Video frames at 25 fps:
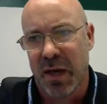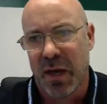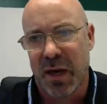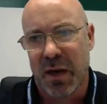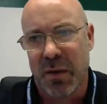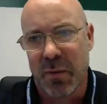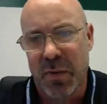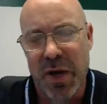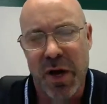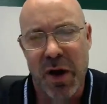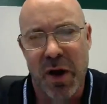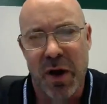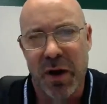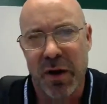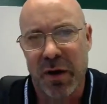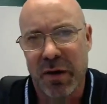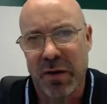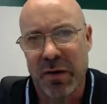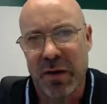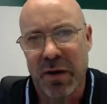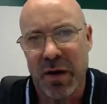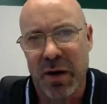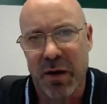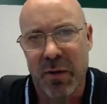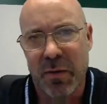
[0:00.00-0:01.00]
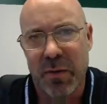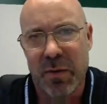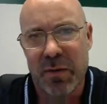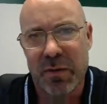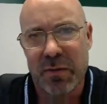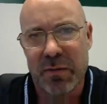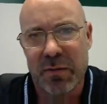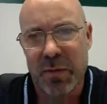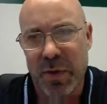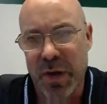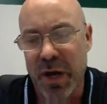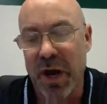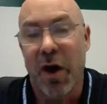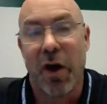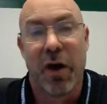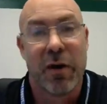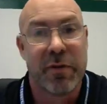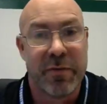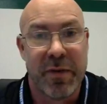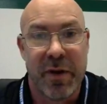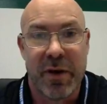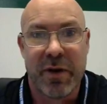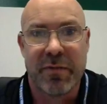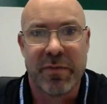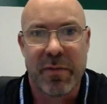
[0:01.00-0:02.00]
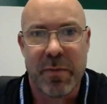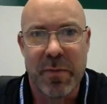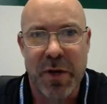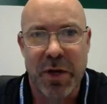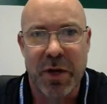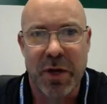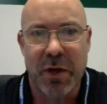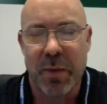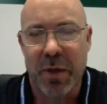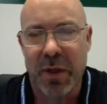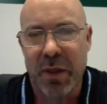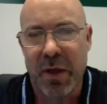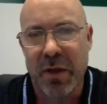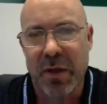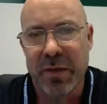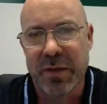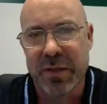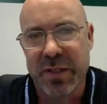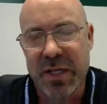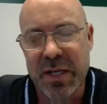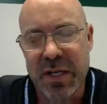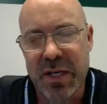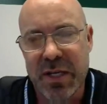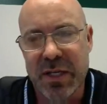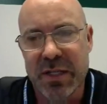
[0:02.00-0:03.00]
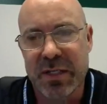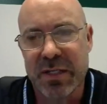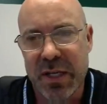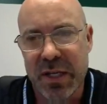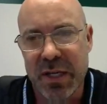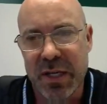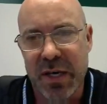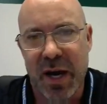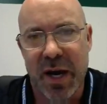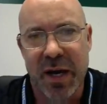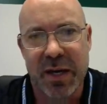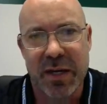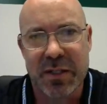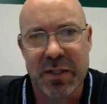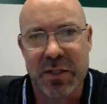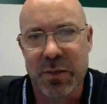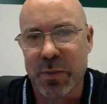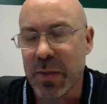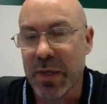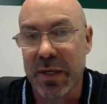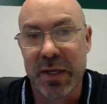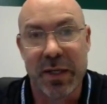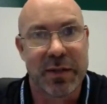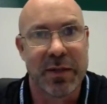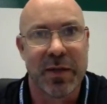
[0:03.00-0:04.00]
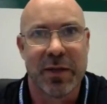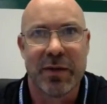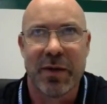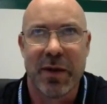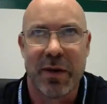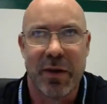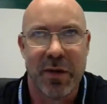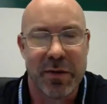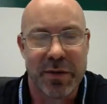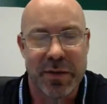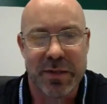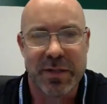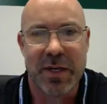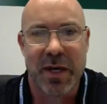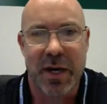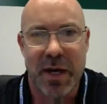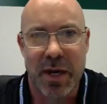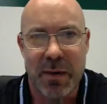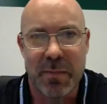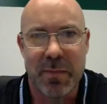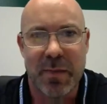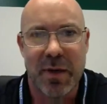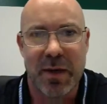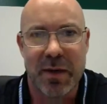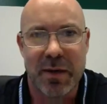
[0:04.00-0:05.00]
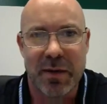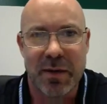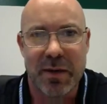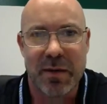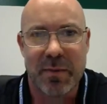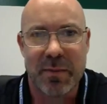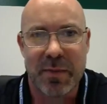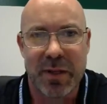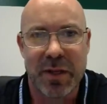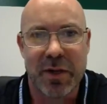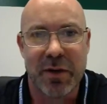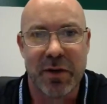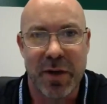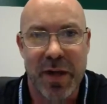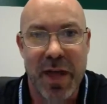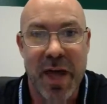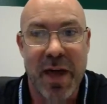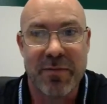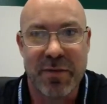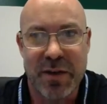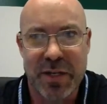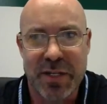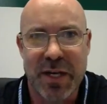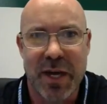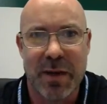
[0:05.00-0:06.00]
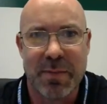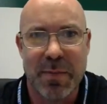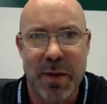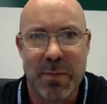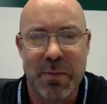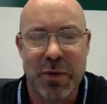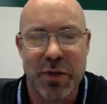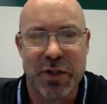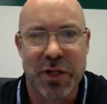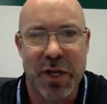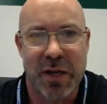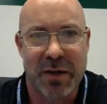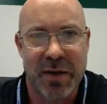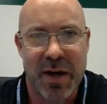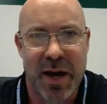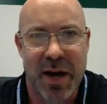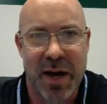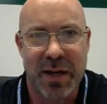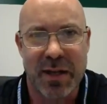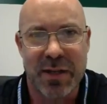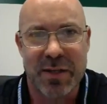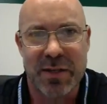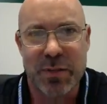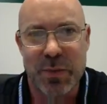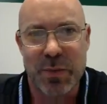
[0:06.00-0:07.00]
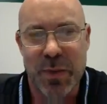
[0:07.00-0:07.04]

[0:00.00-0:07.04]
We are very familiar with all the CDC guidance. We get that all the time. Literally every time they push out guidance,